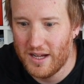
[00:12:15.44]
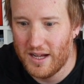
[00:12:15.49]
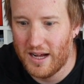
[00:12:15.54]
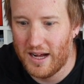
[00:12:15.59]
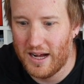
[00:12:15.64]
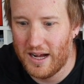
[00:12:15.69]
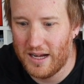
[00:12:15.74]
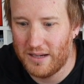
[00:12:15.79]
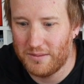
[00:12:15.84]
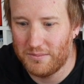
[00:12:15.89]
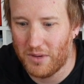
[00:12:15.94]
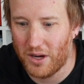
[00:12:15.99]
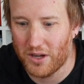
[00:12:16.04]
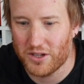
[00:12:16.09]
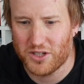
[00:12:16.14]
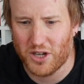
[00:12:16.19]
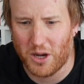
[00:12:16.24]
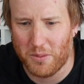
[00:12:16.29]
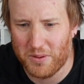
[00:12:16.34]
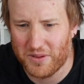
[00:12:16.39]
On
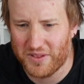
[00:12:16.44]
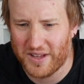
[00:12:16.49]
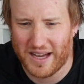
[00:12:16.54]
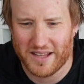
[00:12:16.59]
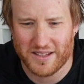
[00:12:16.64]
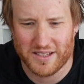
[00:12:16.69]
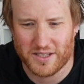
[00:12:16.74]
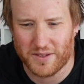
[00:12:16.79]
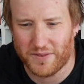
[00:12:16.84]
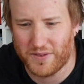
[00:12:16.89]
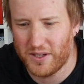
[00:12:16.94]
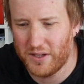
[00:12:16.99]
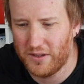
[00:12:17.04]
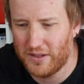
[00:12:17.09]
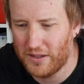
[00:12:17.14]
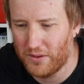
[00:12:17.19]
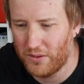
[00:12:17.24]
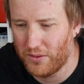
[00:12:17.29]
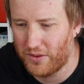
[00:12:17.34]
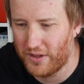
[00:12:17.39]
top of that, there's a few
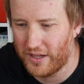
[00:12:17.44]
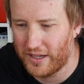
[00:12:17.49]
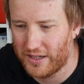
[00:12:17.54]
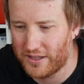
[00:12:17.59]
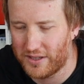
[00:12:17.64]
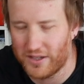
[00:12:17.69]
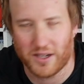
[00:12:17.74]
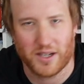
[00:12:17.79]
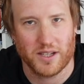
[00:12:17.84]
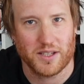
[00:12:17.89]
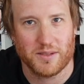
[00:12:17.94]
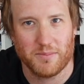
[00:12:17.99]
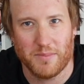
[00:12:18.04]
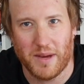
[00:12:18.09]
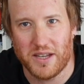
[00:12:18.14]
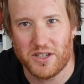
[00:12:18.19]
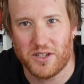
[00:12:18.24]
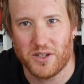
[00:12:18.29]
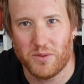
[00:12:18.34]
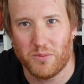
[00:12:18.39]
little things, like I
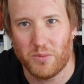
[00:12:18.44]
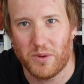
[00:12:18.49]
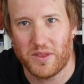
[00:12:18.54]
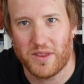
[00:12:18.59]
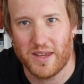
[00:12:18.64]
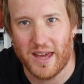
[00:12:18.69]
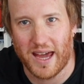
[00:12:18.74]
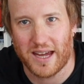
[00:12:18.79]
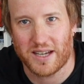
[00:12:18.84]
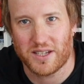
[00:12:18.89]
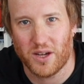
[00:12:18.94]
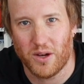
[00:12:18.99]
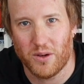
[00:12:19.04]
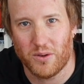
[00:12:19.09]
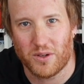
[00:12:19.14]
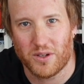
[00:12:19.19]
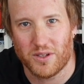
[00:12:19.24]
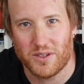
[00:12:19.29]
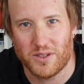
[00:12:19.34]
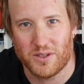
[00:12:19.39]
mentioned, with the egg
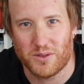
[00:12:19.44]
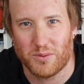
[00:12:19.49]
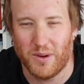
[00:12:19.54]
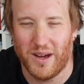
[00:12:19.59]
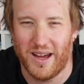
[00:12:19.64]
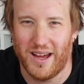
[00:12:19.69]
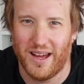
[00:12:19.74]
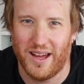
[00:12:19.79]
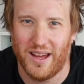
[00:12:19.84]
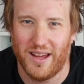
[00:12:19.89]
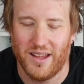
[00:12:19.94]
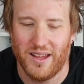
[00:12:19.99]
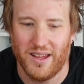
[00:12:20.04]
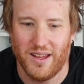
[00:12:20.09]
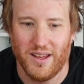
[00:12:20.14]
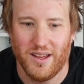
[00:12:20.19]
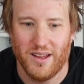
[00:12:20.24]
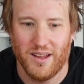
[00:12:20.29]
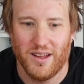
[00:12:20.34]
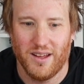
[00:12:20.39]
tokens, where
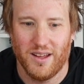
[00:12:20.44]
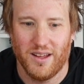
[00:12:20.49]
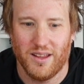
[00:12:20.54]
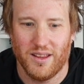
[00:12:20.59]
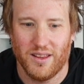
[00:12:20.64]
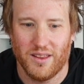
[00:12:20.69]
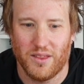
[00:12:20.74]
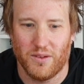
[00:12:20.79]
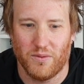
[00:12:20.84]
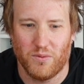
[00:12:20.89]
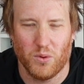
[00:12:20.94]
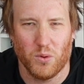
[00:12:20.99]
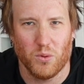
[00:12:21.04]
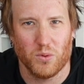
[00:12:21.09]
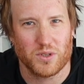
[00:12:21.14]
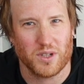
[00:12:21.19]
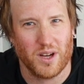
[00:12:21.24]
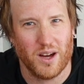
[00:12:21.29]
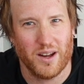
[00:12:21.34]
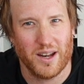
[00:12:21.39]
the
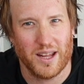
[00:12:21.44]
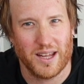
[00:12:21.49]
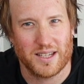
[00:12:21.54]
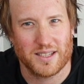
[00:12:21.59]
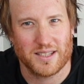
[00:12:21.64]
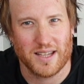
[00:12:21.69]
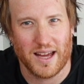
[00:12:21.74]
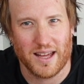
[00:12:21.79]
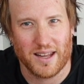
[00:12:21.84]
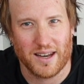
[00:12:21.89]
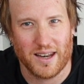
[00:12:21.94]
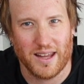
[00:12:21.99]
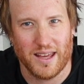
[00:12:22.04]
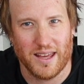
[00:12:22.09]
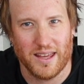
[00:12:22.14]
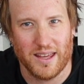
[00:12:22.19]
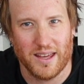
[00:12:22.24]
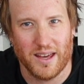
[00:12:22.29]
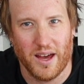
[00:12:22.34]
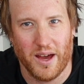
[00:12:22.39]
rules aren't
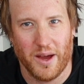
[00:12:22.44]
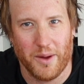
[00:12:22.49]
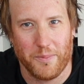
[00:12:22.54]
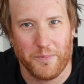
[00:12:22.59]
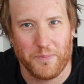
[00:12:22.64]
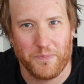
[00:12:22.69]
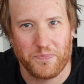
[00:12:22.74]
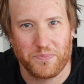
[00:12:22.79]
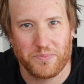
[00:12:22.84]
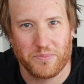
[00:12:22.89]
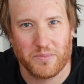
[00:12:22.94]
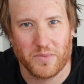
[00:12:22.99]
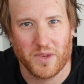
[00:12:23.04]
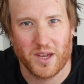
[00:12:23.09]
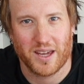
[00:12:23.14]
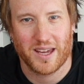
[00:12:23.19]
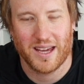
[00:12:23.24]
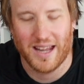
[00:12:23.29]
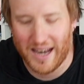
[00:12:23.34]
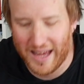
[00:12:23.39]
exactly
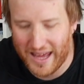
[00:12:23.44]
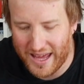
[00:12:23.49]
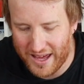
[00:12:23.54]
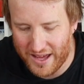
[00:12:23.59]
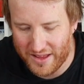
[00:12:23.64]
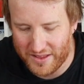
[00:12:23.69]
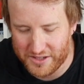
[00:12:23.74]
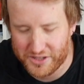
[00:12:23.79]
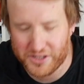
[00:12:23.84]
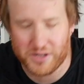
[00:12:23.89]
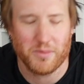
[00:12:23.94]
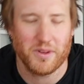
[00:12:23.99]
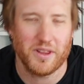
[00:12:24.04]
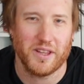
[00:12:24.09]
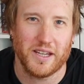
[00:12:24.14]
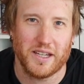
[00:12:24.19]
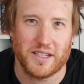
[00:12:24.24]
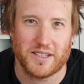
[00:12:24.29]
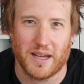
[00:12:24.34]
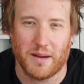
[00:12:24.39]
clear. There's some of the
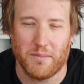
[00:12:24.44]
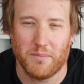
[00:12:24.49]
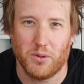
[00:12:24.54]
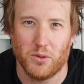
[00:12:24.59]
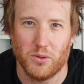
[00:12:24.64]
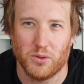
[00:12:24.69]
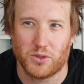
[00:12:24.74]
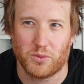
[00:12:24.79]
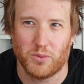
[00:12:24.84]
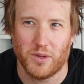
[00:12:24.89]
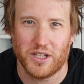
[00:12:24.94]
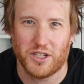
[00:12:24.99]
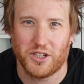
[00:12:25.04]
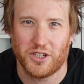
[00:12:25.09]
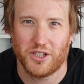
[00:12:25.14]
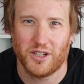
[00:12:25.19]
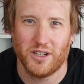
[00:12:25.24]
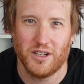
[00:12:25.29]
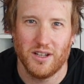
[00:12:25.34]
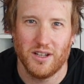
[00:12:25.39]
examples which,